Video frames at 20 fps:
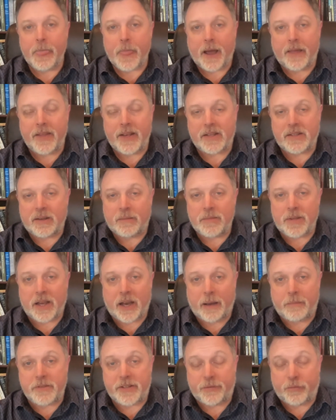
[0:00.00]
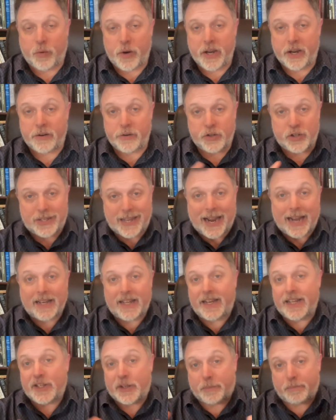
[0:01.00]
I think sometimes if we understand
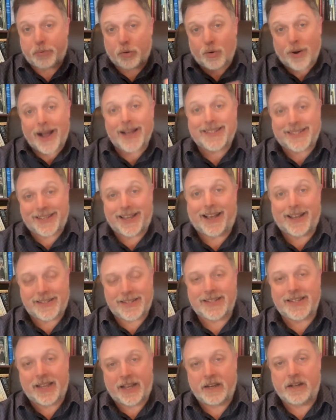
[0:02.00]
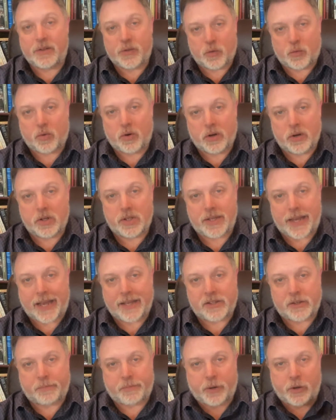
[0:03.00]
it as a process, in other words,
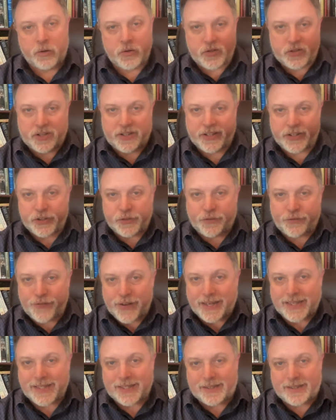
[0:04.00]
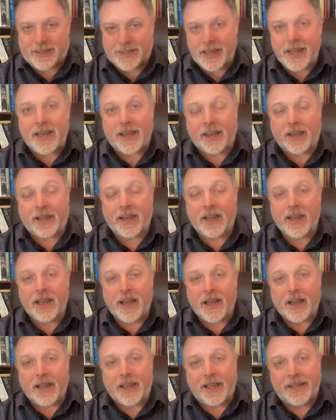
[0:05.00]
as opposed to this fixed thing
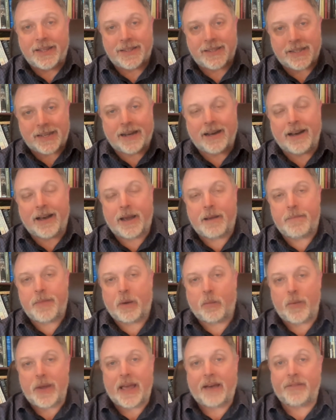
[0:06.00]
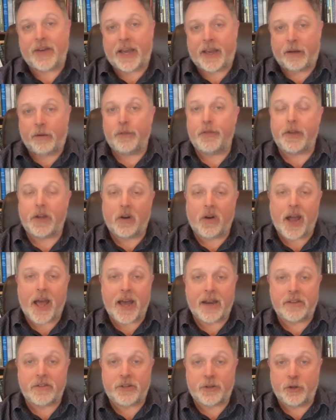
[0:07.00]
in time, that we have a healthier
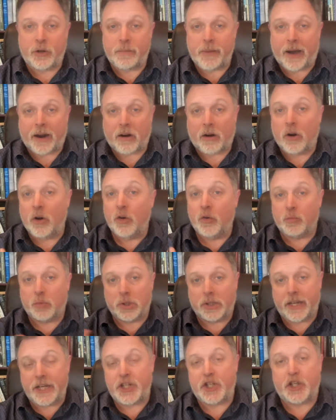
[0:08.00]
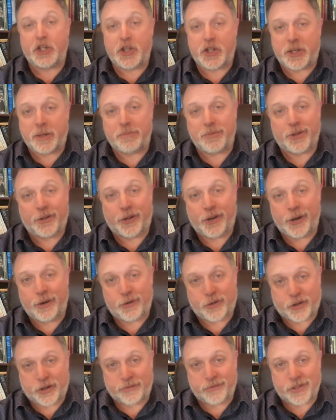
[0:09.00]
attitude about our own relationship to the
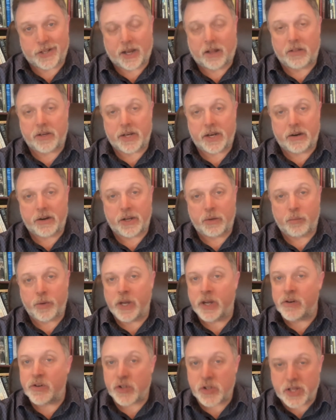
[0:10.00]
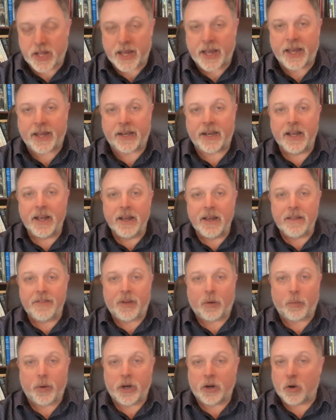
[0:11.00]
notion of solidarity. We understand
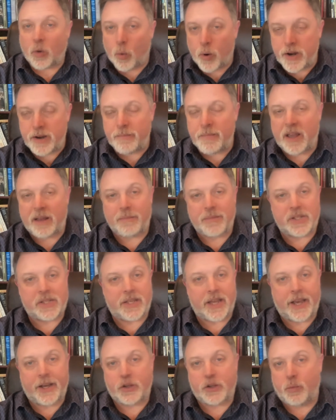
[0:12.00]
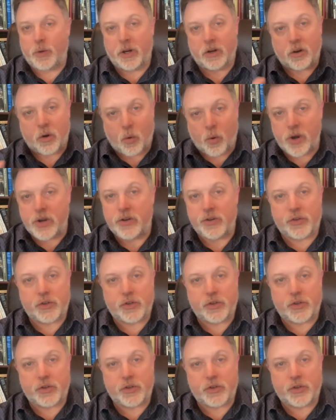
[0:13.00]
that we are going to make mistakes, we are going